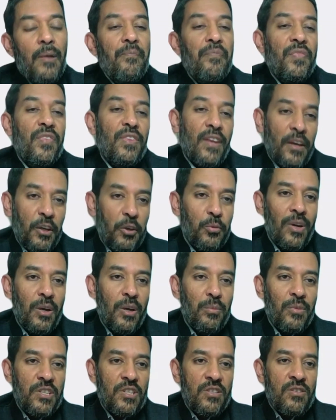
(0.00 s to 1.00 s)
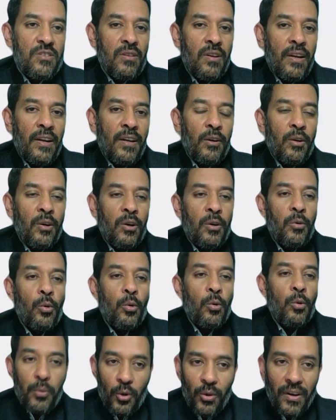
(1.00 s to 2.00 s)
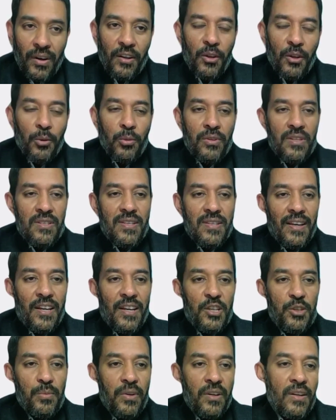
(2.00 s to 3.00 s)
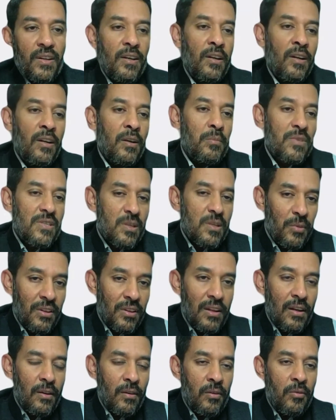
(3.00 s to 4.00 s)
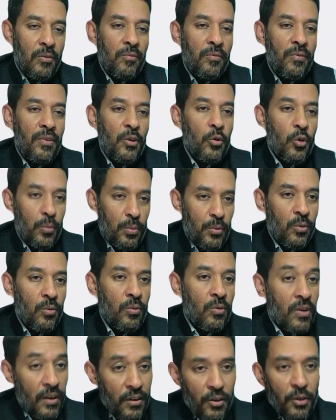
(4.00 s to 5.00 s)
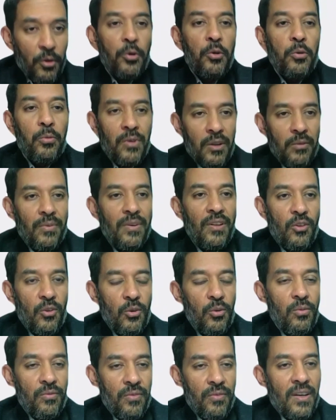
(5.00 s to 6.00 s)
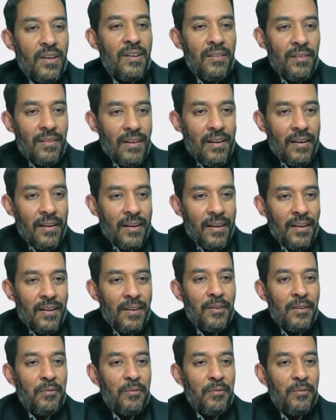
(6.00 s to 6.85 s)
Thank you very much, and hope to continue this engagement. And Mr. Mittal, we hope to continue to work with you. We are in Telangana.